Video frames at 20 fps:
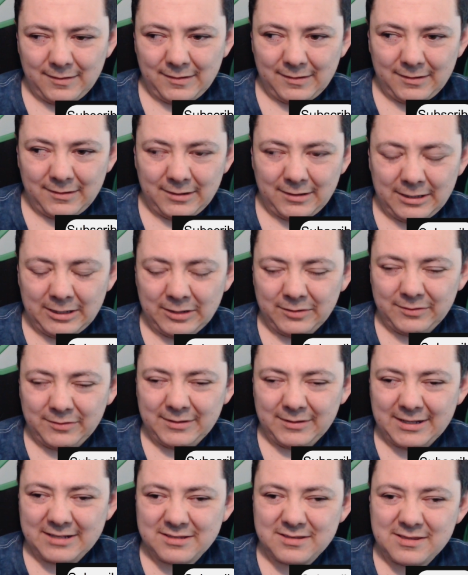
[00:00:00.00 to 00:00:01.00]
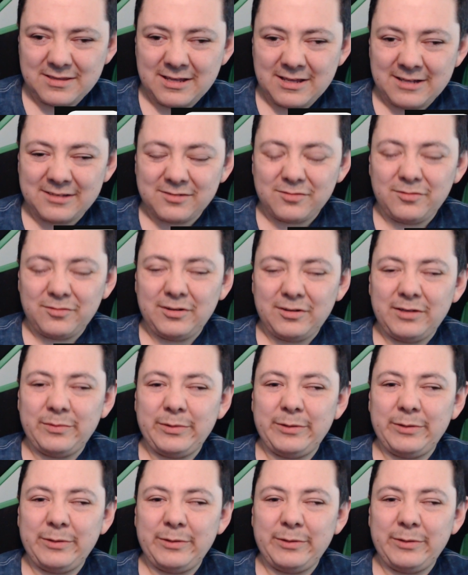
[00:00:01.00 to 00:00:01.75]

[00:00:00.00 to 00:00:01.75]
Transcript: know, that's going to